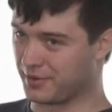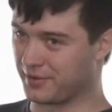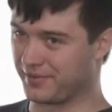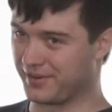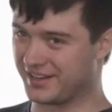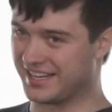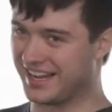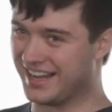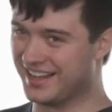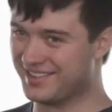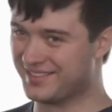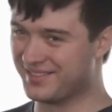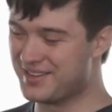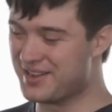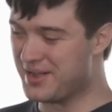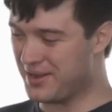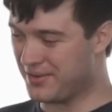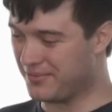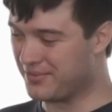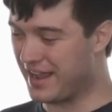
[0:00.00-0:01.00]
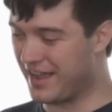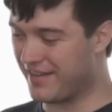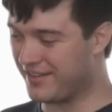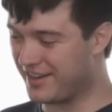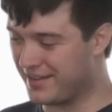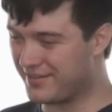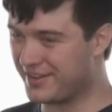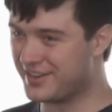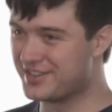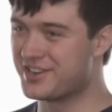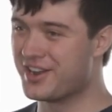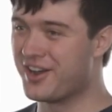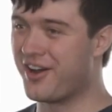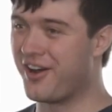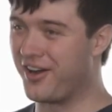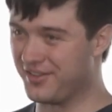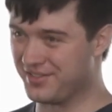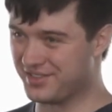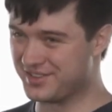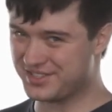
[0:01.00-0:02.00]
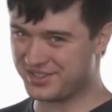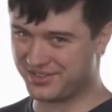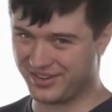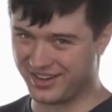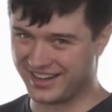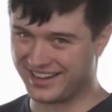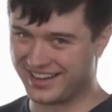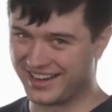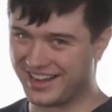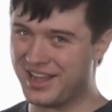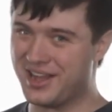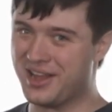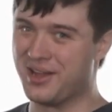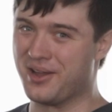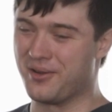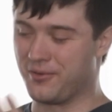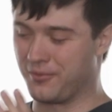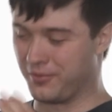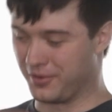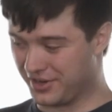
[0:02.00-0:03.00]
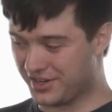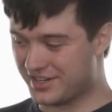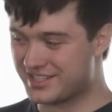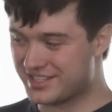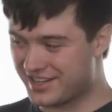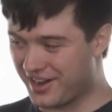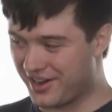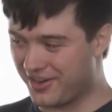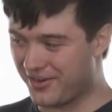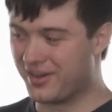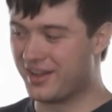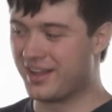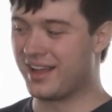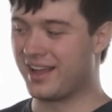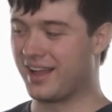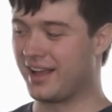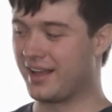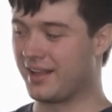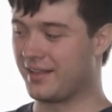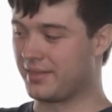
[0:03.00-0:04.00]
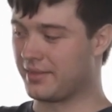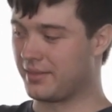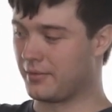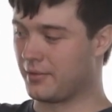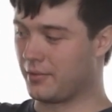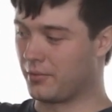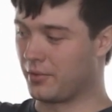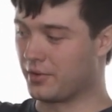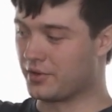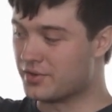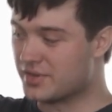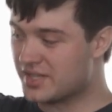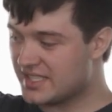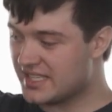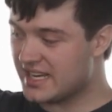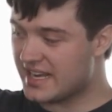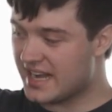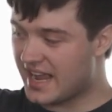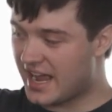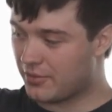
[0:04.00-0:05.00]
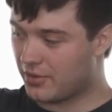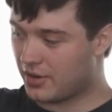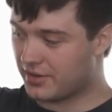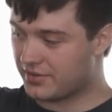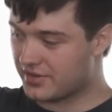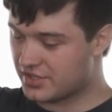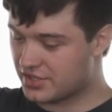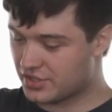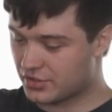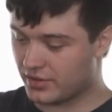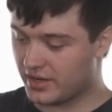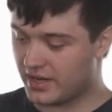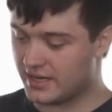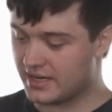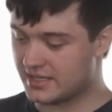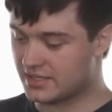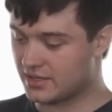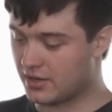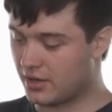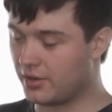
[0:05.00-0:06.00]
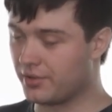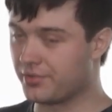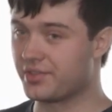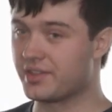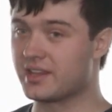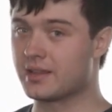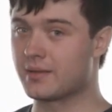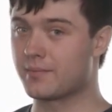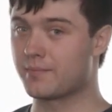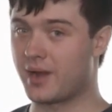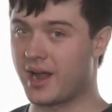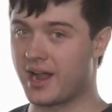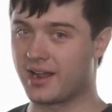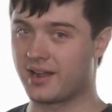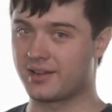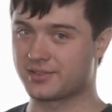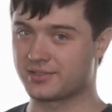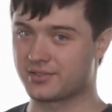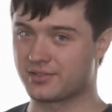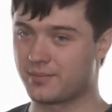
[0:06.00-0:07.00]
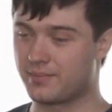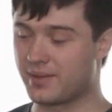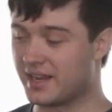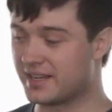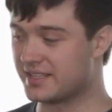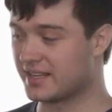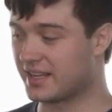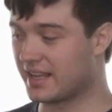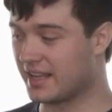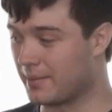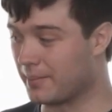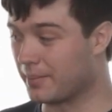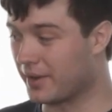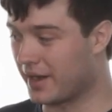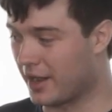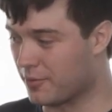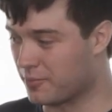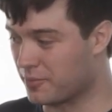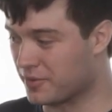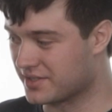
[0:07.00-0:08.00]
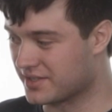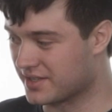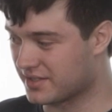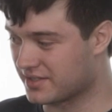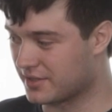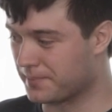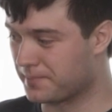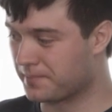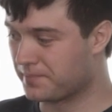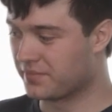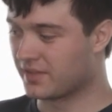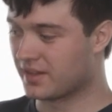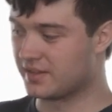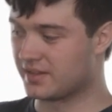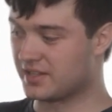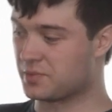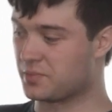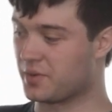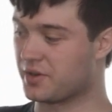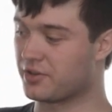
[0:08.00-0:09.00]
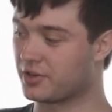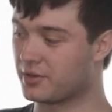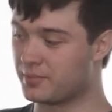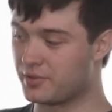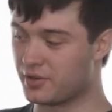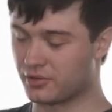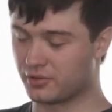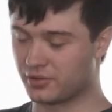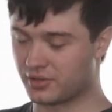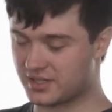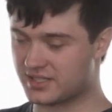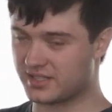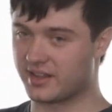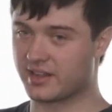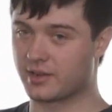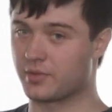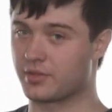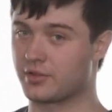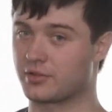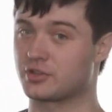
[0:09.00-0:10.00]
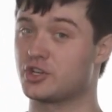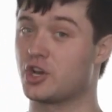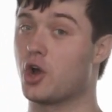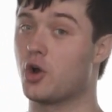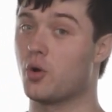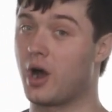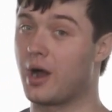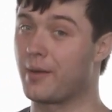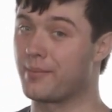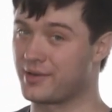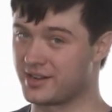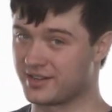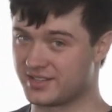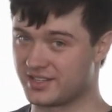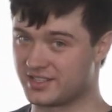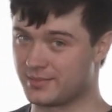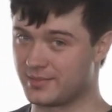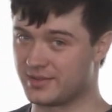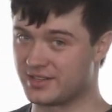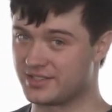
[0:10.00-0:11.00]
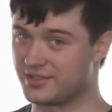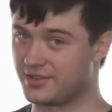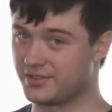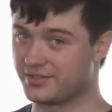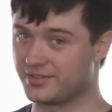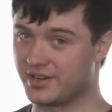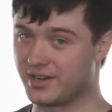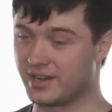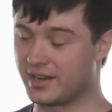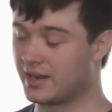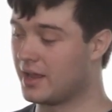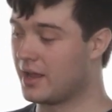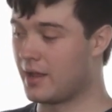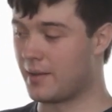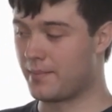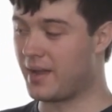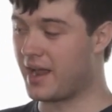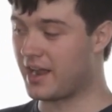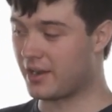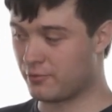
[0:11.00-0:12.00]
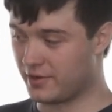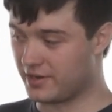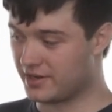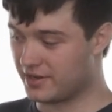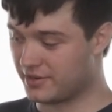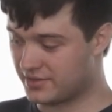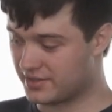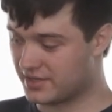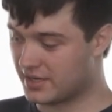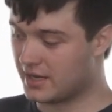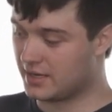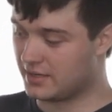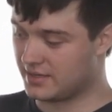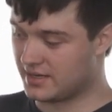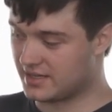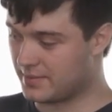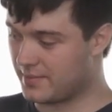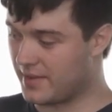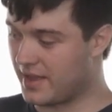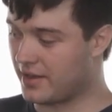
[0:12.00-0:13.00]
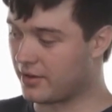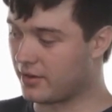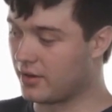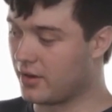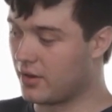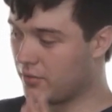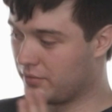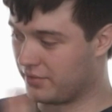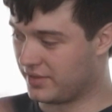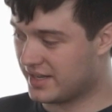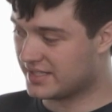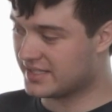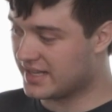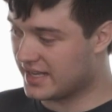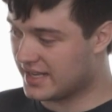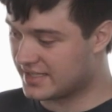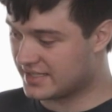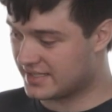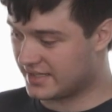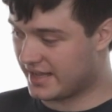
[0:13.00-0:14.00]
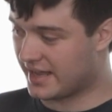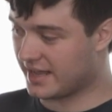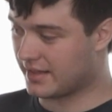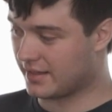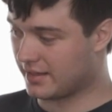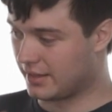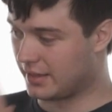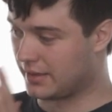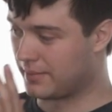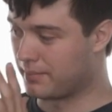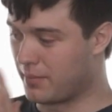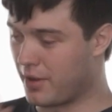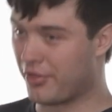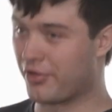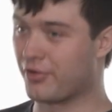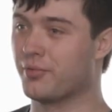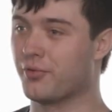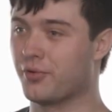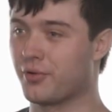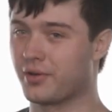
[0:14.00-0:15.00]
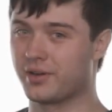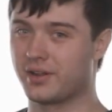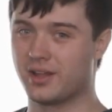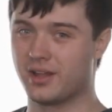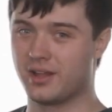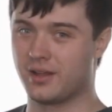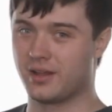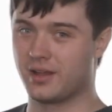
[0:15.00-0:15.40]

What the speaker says: perfect. We have an image on the screen. We're good to go. What you see now on the screen is called the BIOS, or the basic input-output system. This is what your computer looks like when there's no operating system installed on it. Mac, Windows, doesn't matter. This is like the motherboard